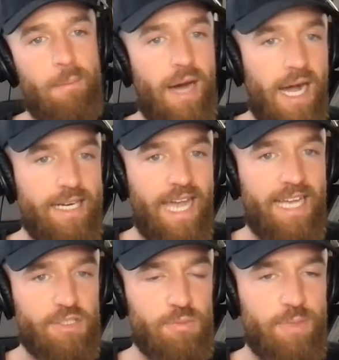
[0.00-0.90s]

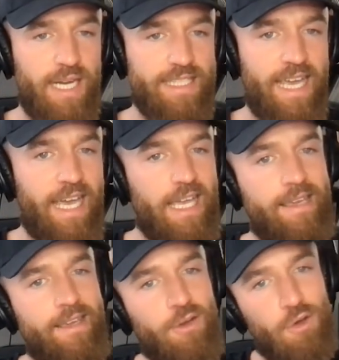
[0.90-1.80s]
podcaster by
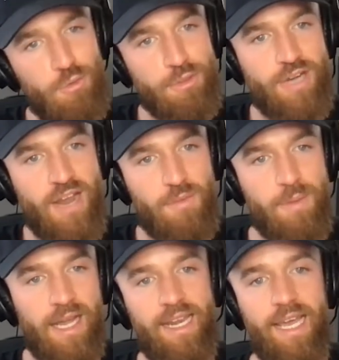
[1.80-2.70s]
day, Uber driver
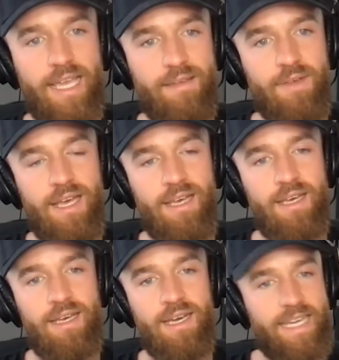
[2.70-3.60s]
by night.
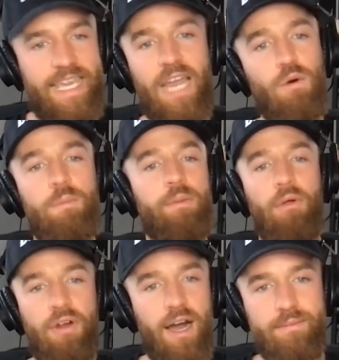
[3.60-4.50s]
I didn't care what people
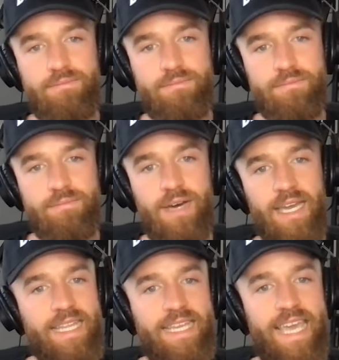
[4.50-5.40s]
thought. I
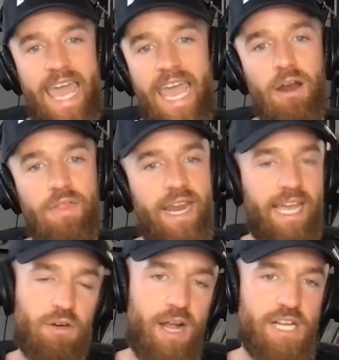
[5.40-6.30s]
didn't care that I
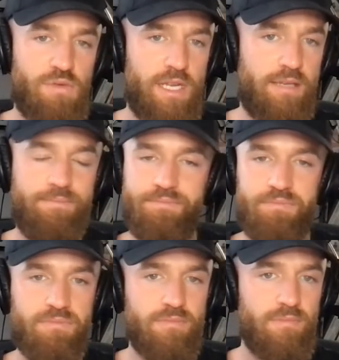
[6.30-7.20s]
had graduated
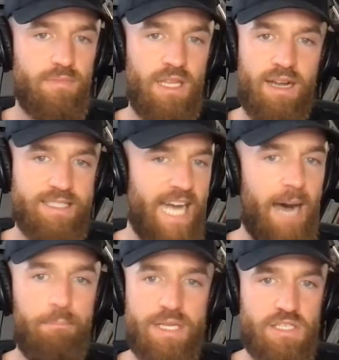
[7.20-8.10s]
a
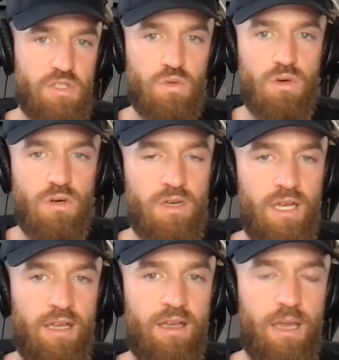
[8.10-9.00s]
top business school
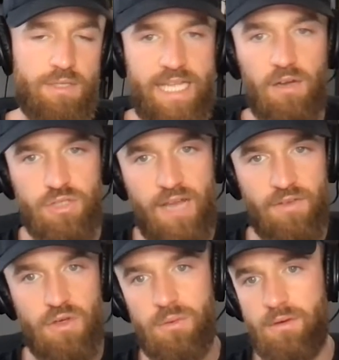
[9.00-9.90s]
and was now
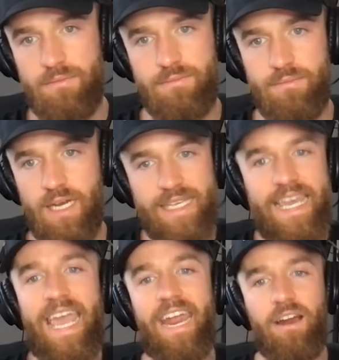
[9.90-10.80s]
driving Uber. I didn't
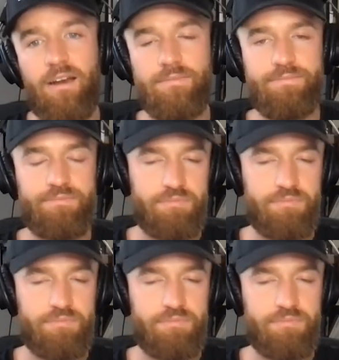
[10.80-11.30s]
care